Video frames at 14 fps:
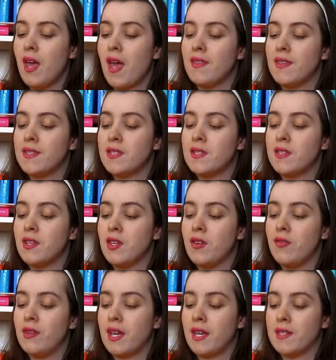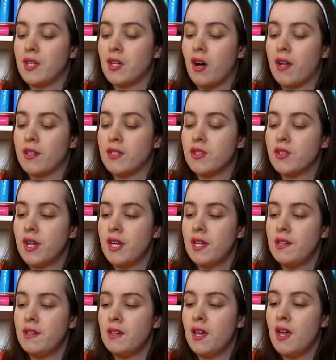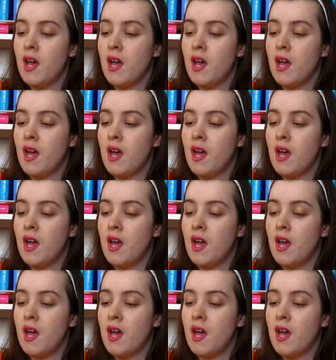and this is the Youth Enhancing Concentrate.